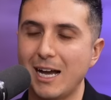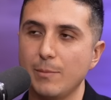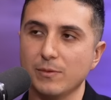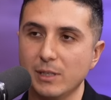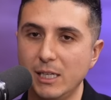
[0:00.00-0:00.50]

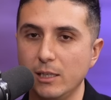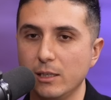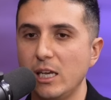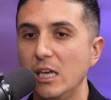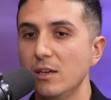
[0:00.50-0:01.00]
type of lead.
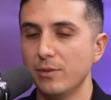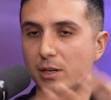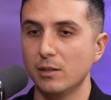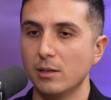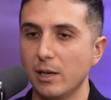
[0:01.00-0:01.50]

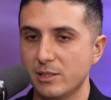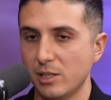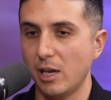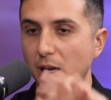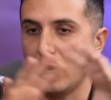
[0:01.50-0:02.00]
Even, let's
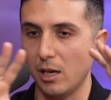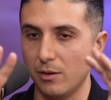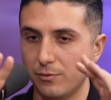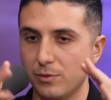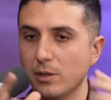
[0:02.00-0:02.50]
say,
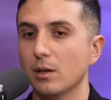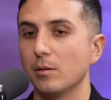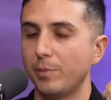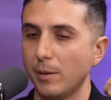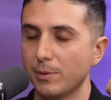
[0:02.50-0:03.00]
if
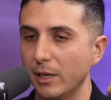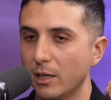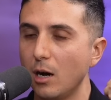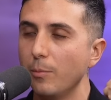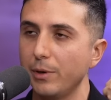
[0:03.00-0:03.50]
the paper lead
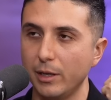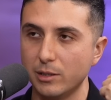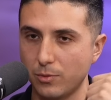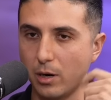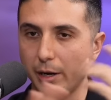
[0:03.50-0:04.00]
company
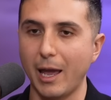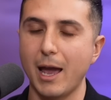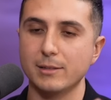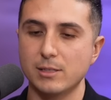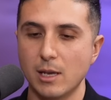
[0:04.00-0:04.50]
is running
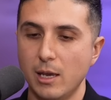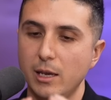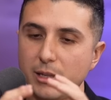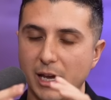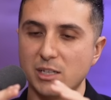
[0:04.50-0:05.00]
ads
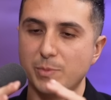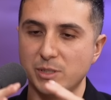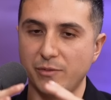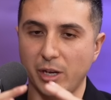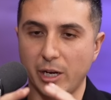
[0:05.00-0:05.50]
in that
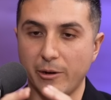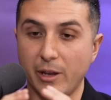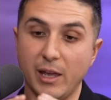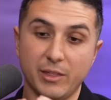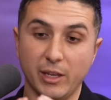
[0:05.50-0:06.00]
specific
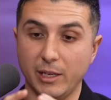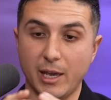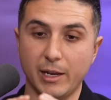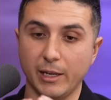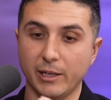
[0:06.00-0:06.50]
area and they
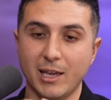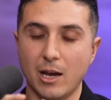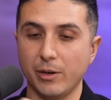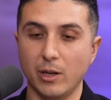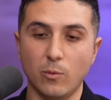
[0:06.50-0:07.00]
get in
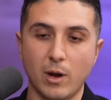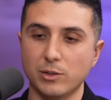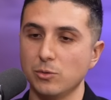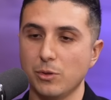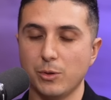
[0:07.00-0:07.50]
county
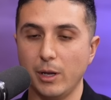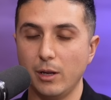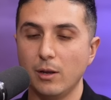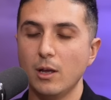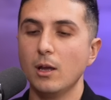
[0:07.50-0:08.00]
1, 2,
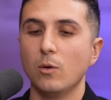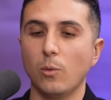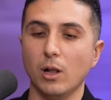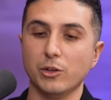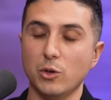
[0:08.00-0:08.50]
3,
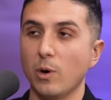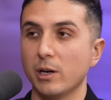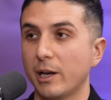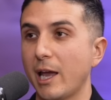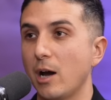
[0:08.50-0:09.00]
well, you
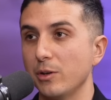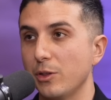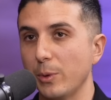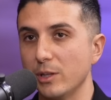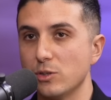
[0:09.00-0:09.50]
want in county
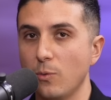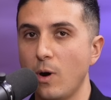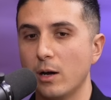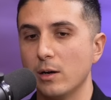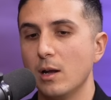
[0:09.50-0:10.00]
3, 2,
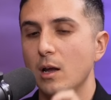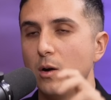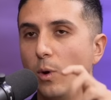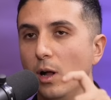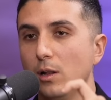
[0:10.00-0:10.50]
1.
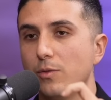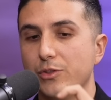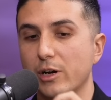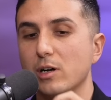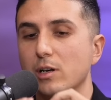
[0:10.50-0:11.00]
Well,
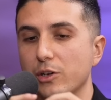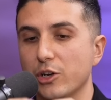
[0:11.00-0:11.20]
they're